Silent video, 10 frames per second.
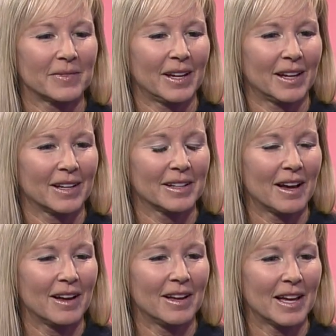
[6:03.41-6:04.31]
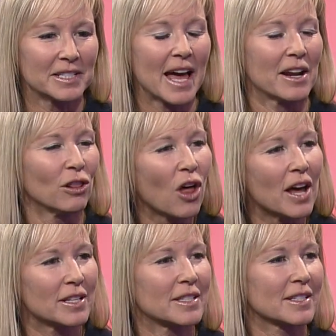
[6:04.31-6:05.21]
And has had a
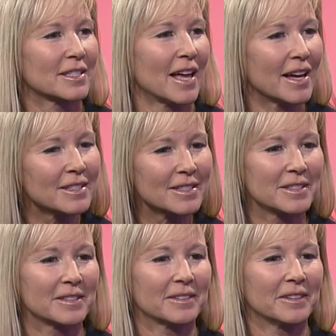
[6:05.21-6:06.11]
lot of success